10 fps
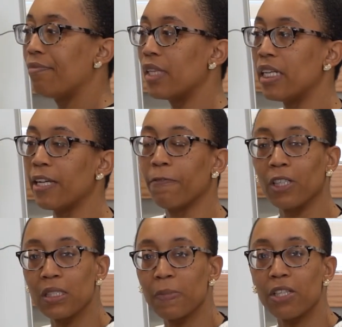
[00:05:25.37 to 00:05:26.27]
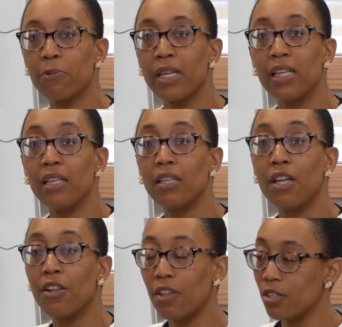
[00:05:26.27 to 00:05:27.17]
the difference between
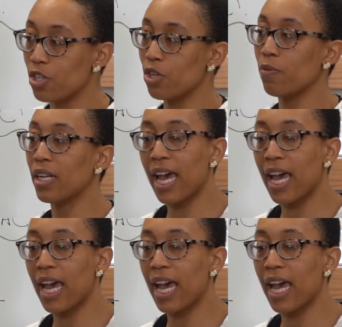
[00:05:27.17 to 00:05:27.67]
the two. And